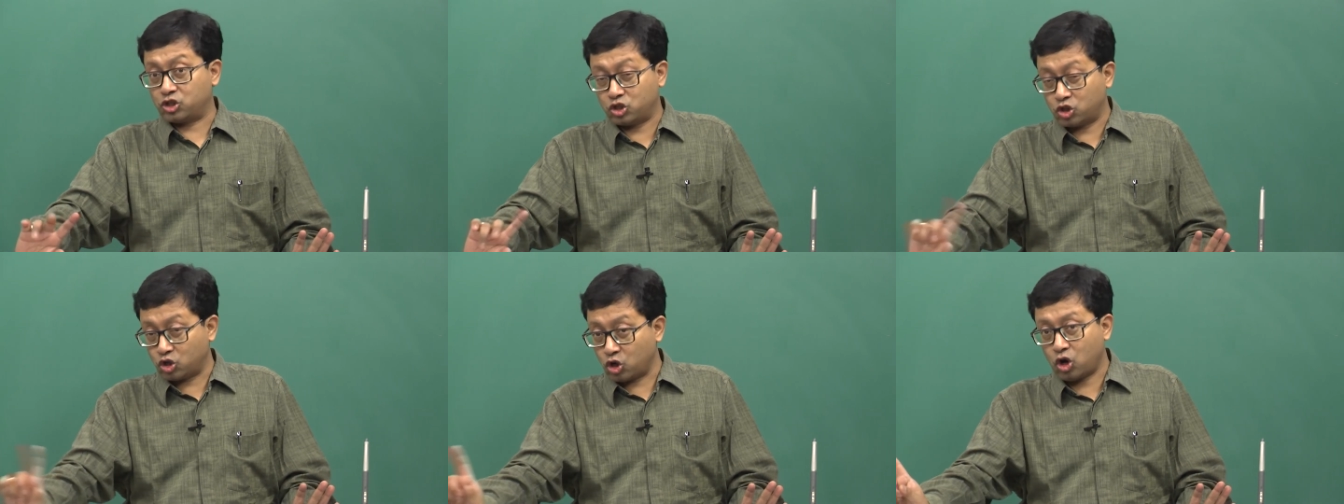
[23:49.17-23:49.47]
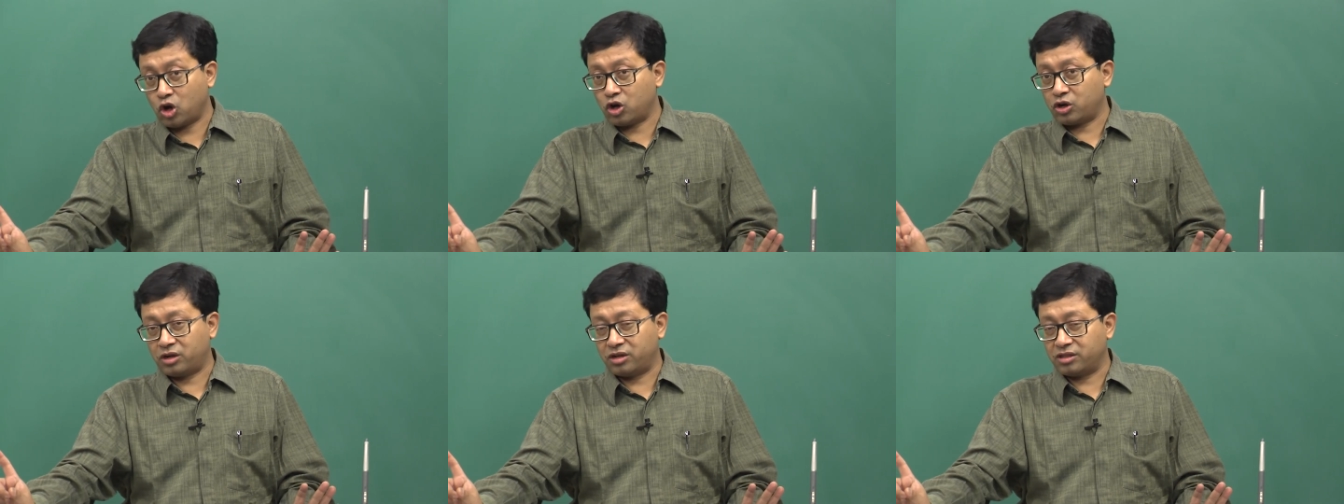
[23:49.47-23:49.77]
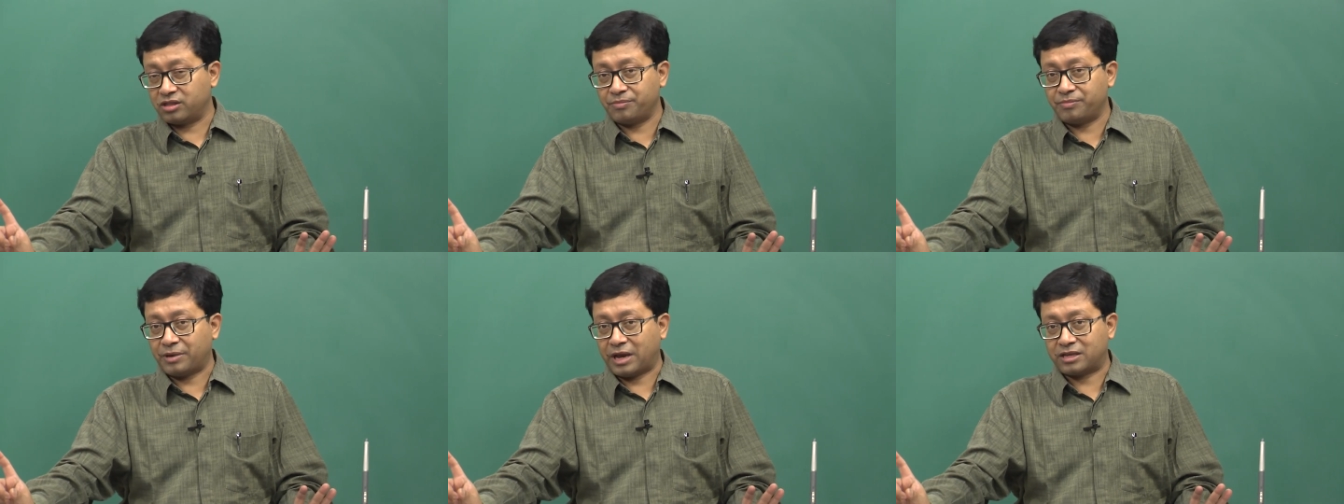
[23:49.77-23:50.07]

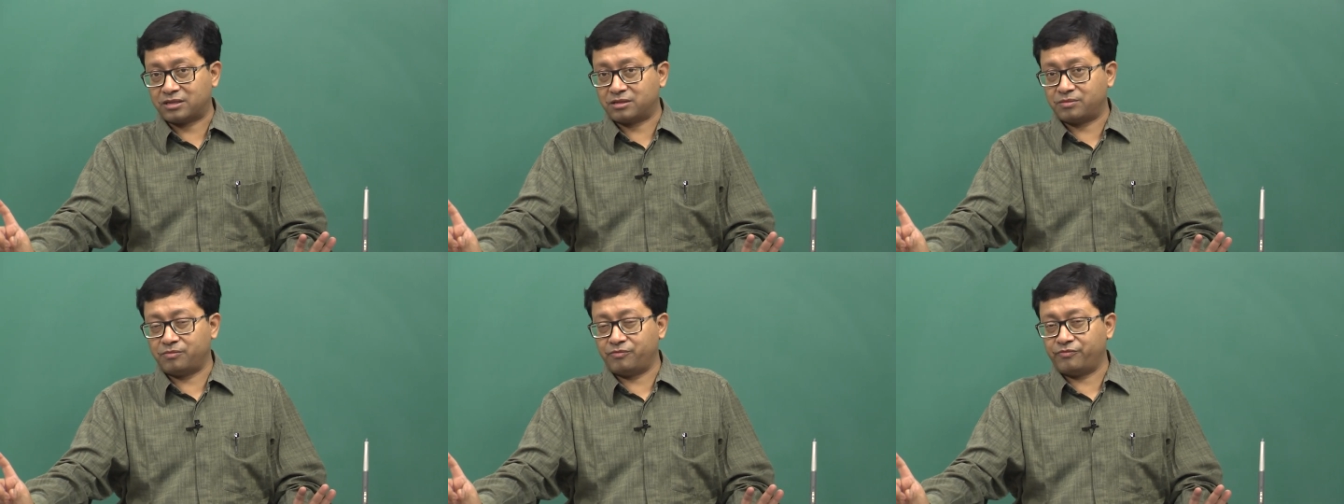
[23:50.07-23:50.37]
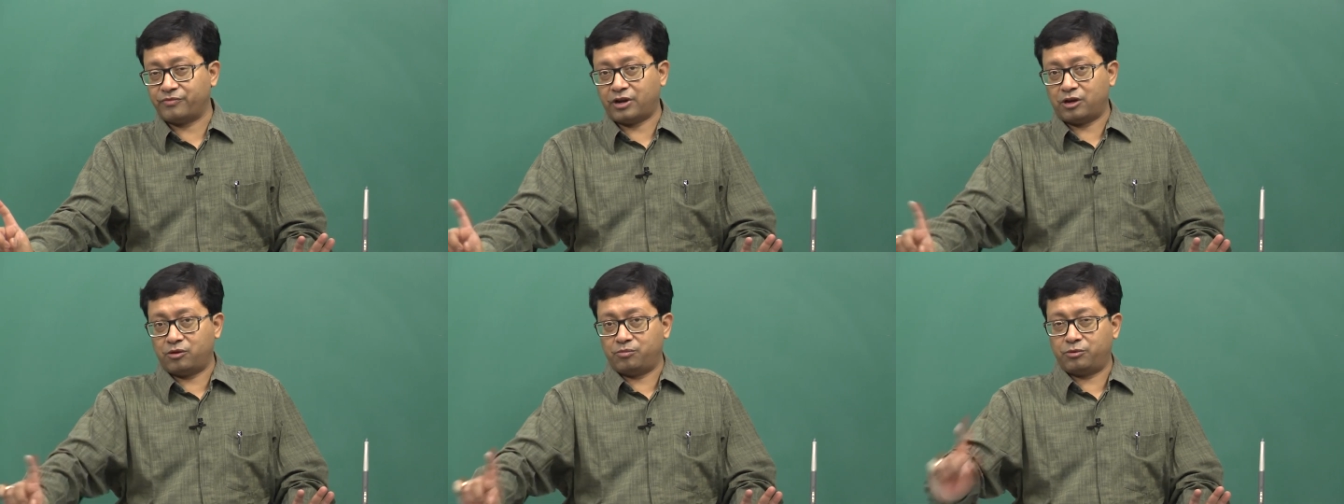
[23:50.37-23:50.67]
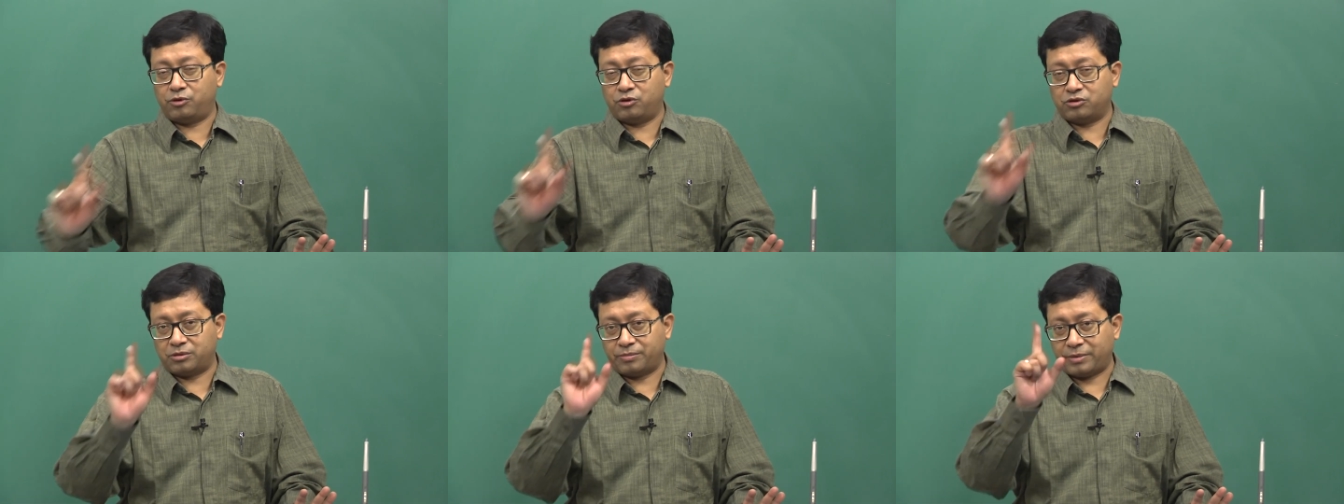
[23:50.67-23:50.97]
not the maximum value,
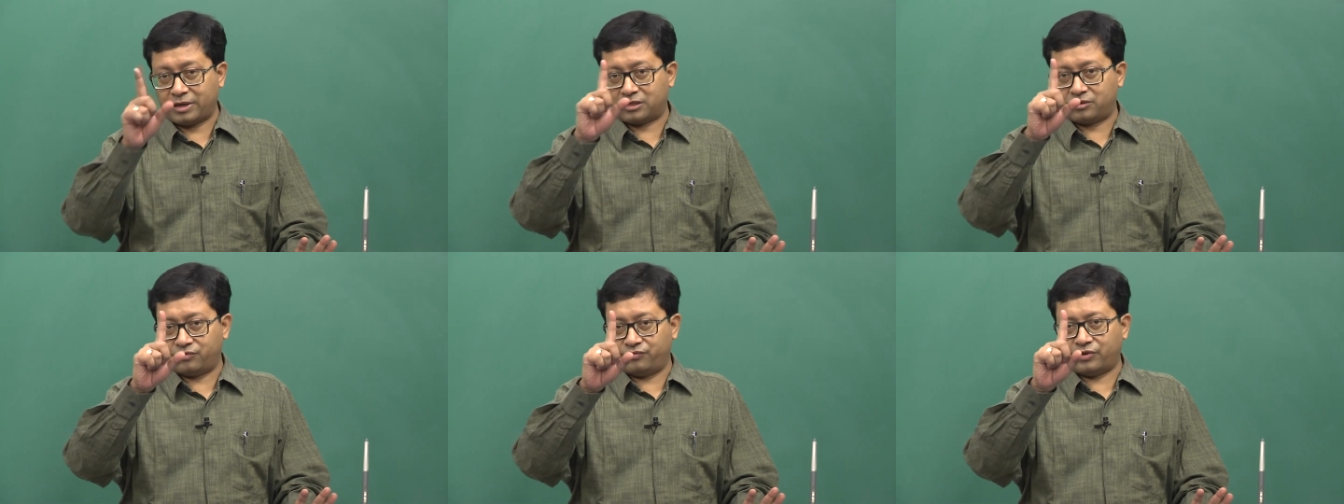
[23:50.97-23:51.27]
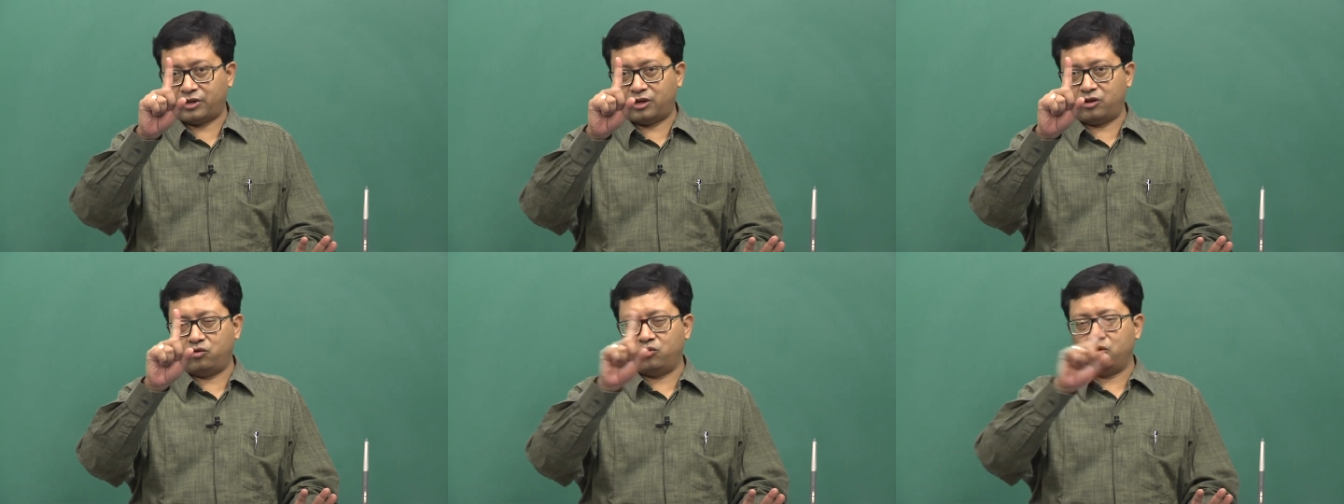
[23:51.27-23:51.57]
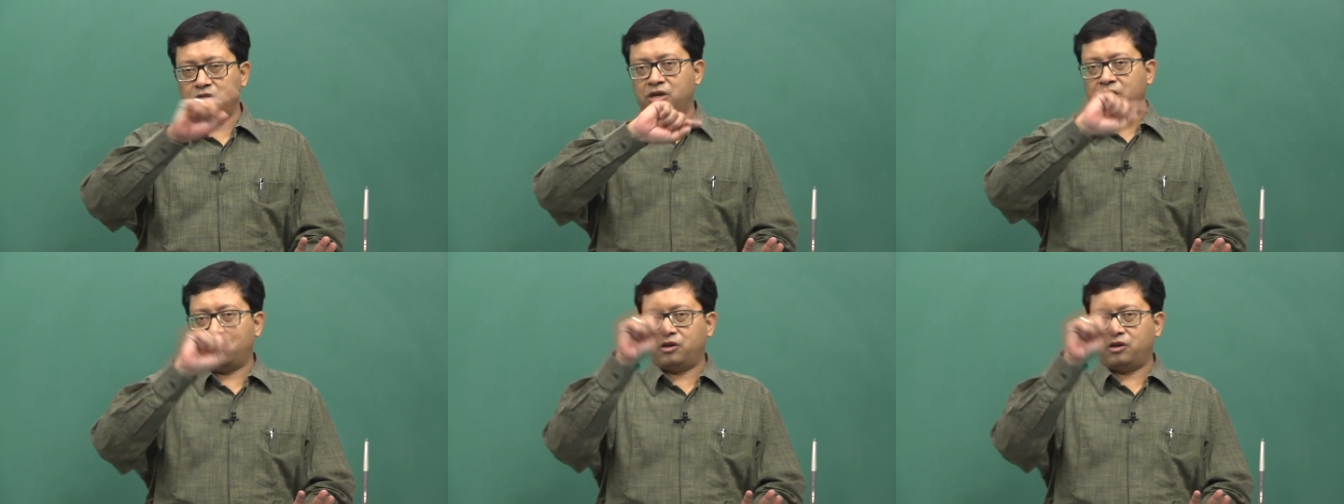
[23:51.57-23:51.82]
because the maximum value,